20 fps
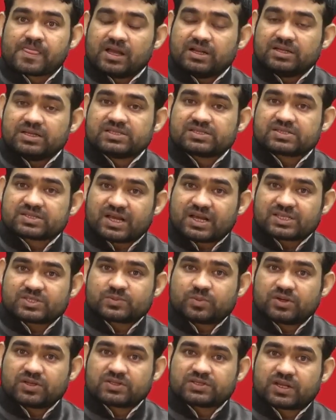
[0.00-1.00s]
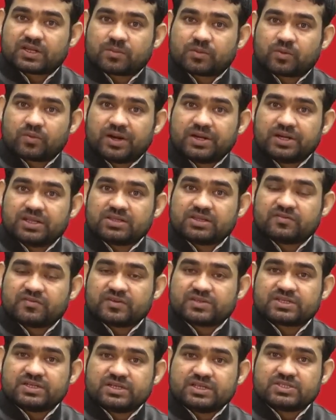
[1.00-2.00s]
and these transponders are providing the
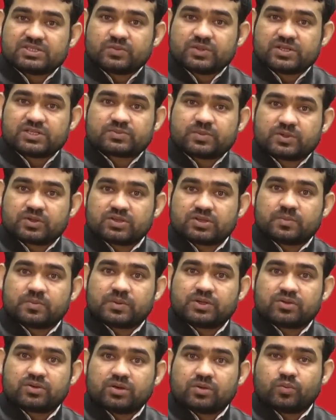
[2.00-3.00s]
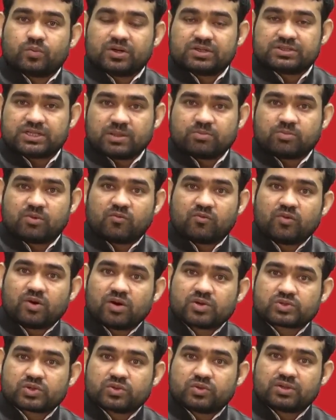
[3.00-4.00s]
facilities with respect to the particular what type of
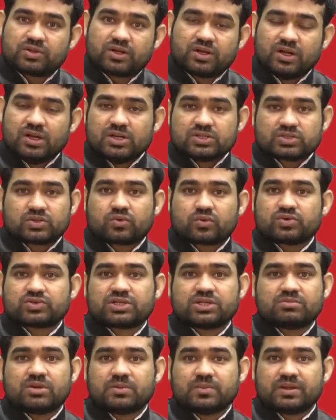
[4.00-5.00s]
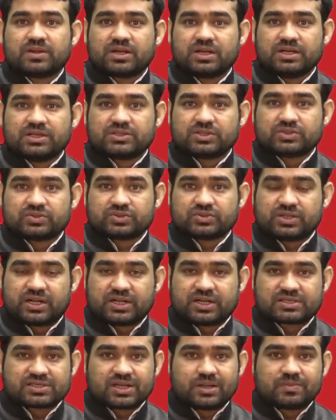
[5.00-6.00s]
work so there so question may be related to that
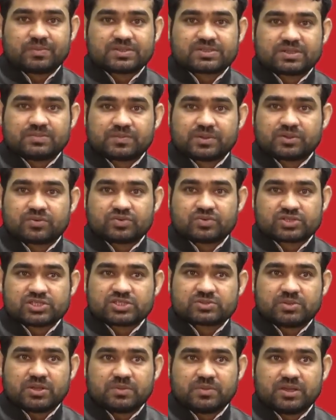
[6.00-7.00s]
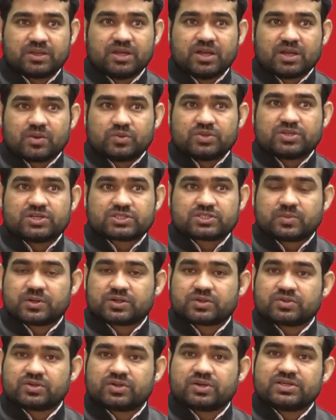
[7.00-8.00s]
example simple questions may be with respect
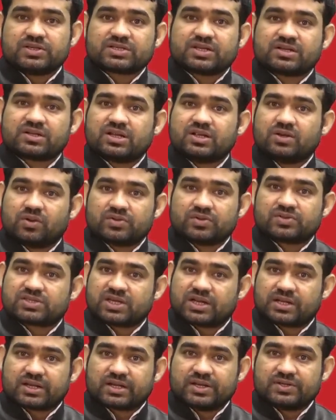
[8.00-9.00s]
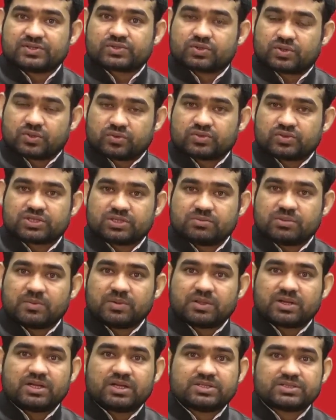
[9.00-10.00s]
to the recently launched satellites so the question may
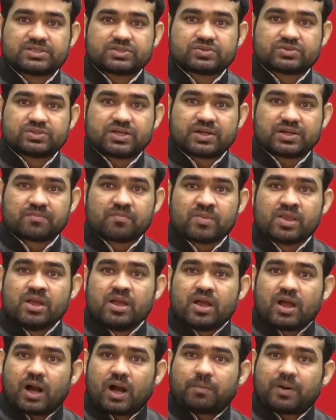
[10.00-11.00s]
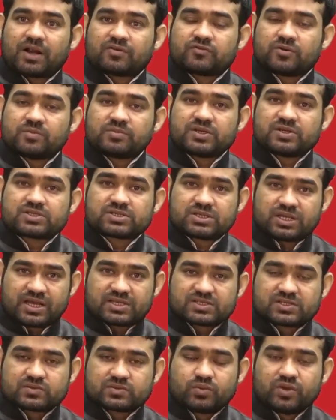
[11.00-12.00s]
be related to that apart from this
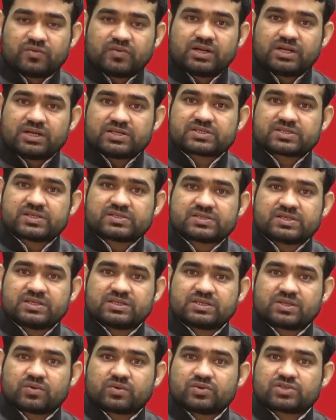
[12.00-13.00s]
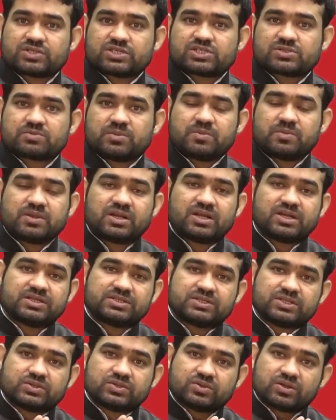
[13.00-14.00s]
as we were discussing the questions may be
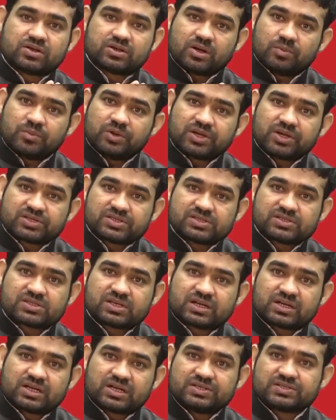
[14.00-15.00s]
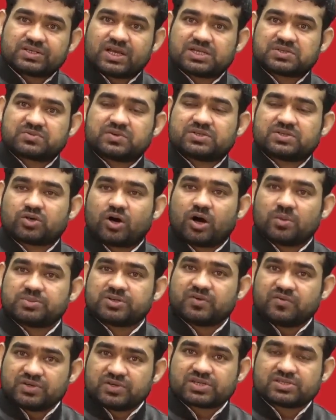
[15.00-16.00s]
related to the communication satellites as well as the
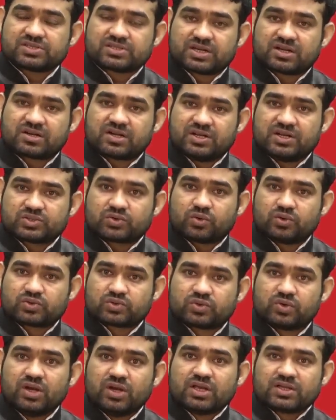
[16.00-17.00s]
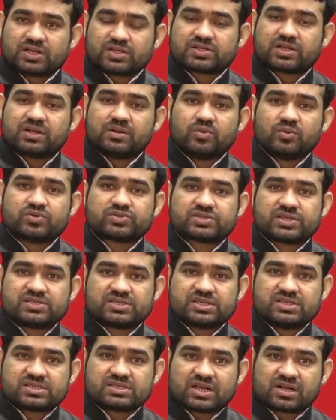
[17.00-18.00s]
observation satellites also that's a remote
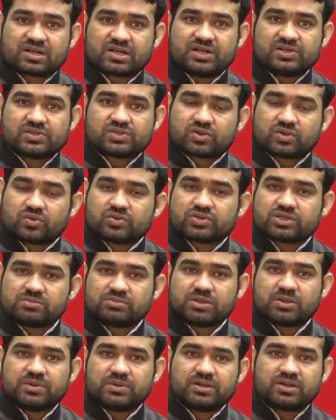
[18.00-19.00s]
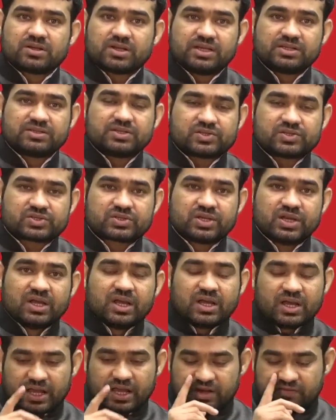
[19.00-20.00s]
sensing satellite so question may be like this
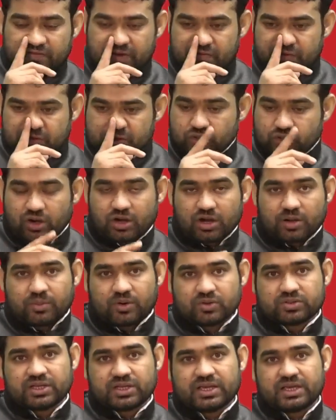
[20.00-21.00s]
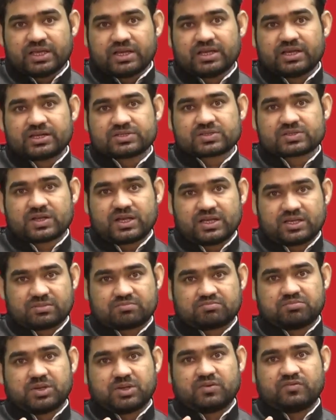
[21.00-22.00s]
and when we talk about the areas like
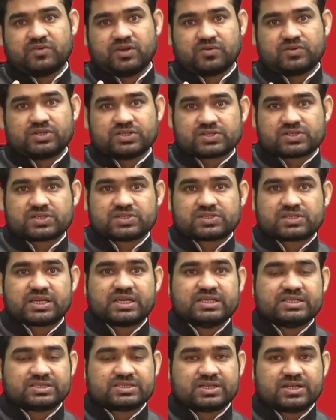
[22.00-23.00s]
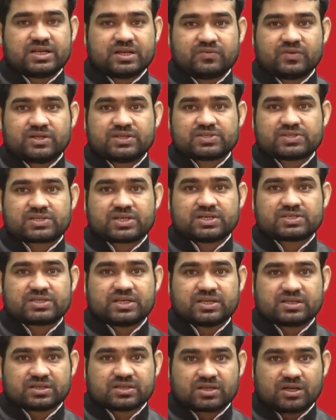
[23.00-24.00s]
we were discussing in internet we are
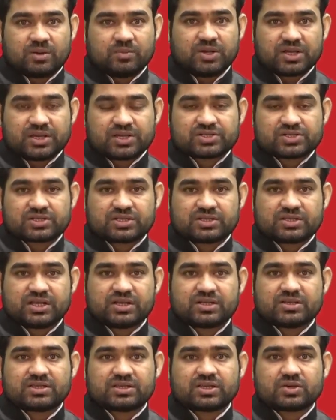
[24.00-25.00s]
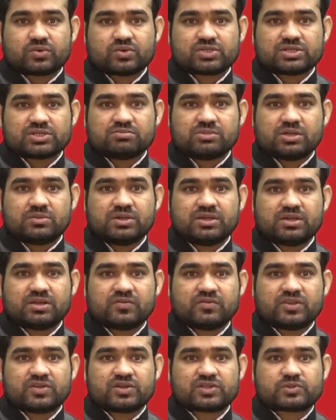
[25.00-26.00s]
discussing communication then the question may be
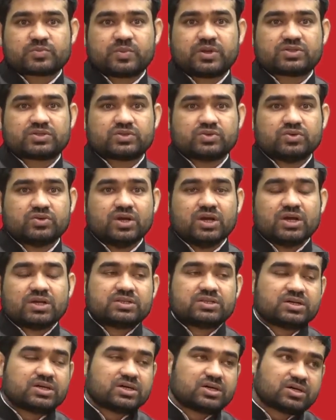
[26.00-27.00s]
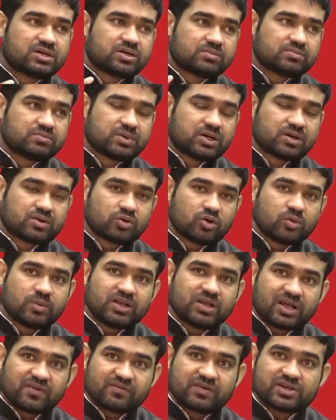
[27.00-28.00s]
with respect to the um, global
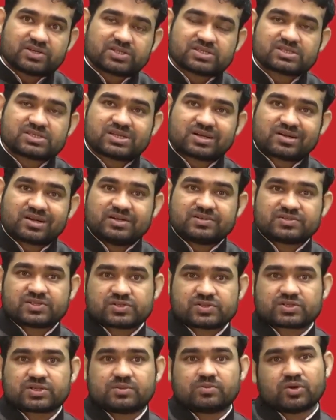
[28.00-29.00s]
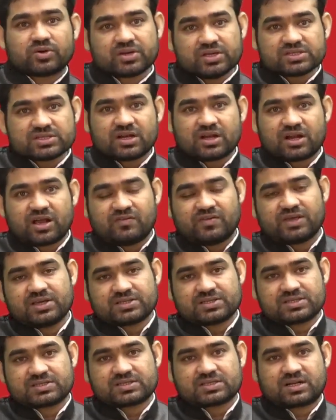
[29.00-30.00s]
navigation satellite system or regional
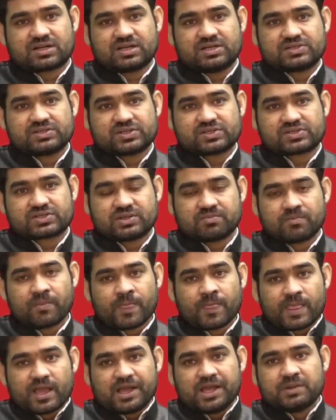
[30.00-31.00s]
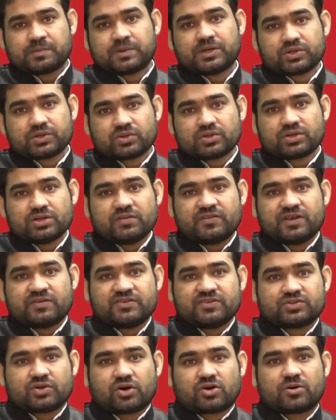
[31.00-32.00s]
navigation satellite system in particularly when
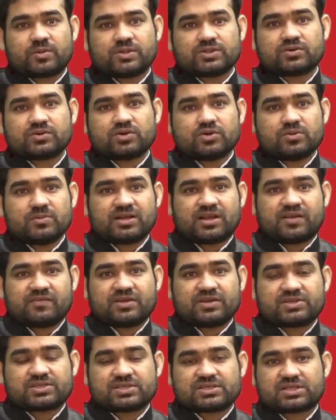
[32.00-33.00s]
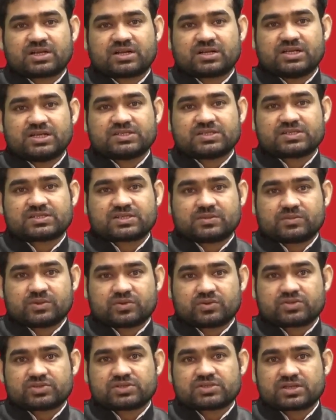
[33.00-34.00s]
we talk about the global navigation satellite system the
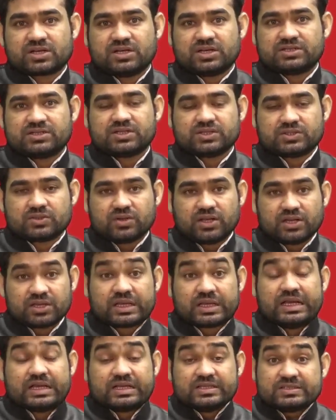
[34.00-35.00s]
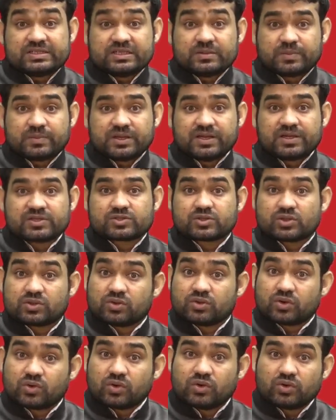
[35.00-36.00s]
questions related to like GPS or the
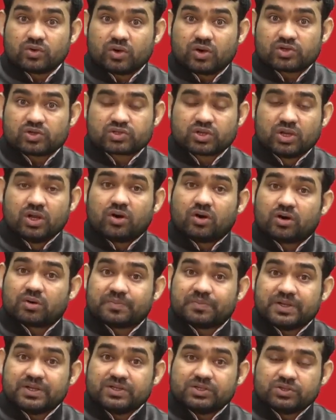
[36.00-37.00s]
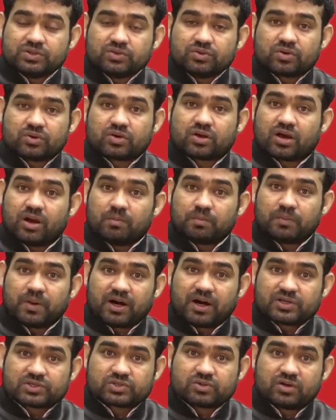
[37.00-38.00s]
GLONASS or BeiDou or
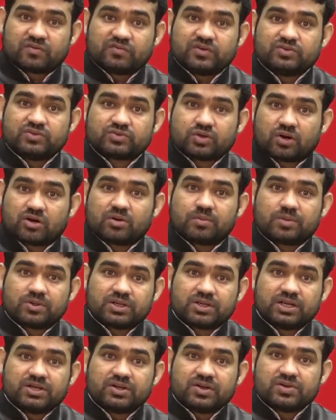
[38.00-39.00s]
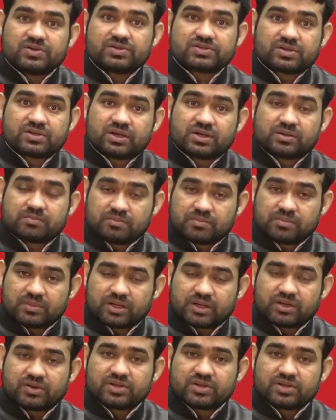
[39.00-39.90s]
compass or we talk about the Indian um,